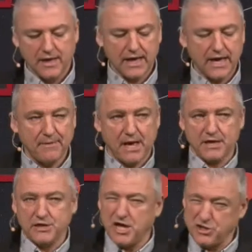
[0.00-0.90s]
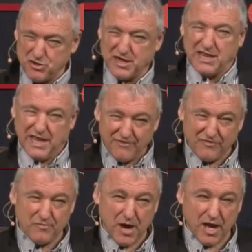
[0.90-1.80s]
Um, are, are you the love
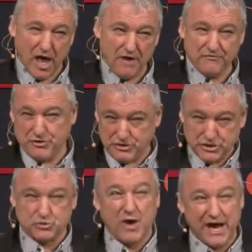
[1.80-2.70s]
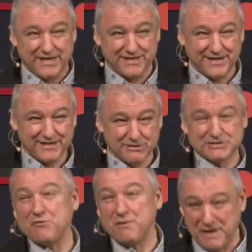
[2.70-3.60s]
of my life, or are you just waiting till
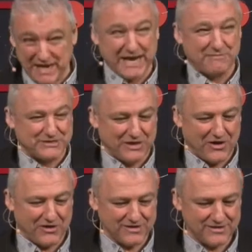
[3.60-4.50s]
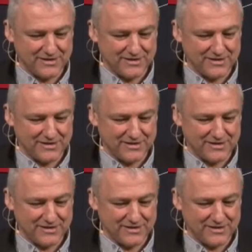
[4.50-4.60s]
someone better comes along?